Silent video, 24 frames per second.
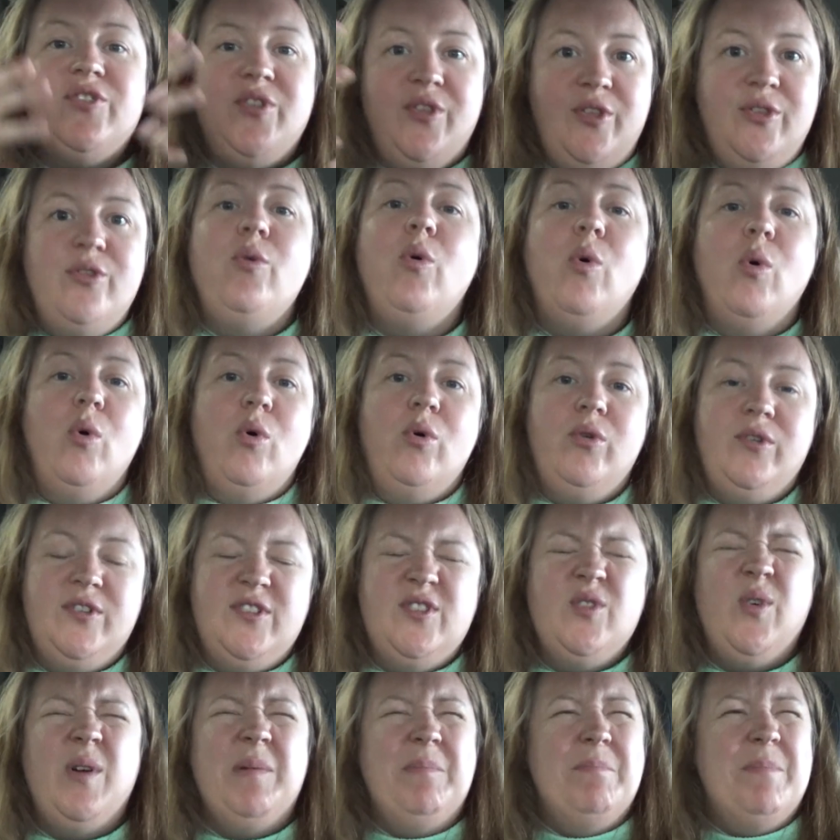
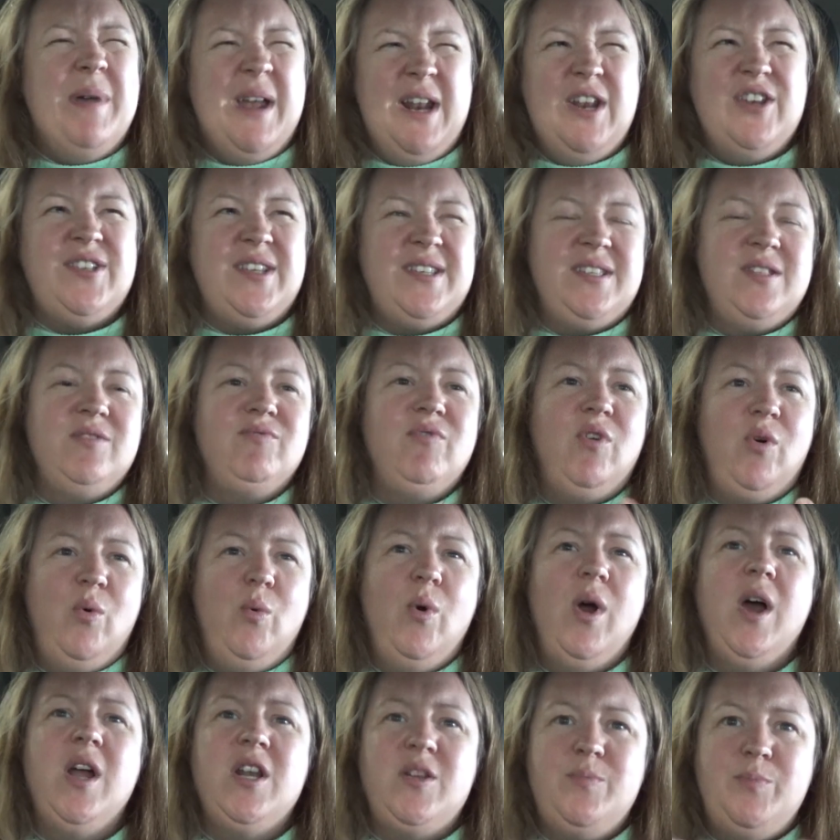thoughts, not embellished, that's the wrong
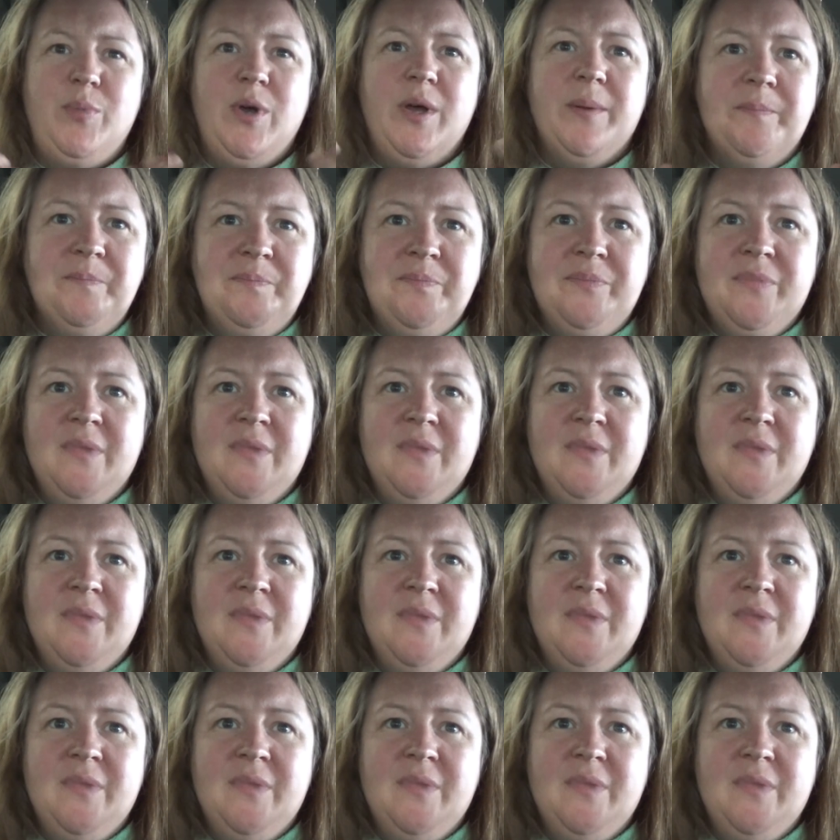word, but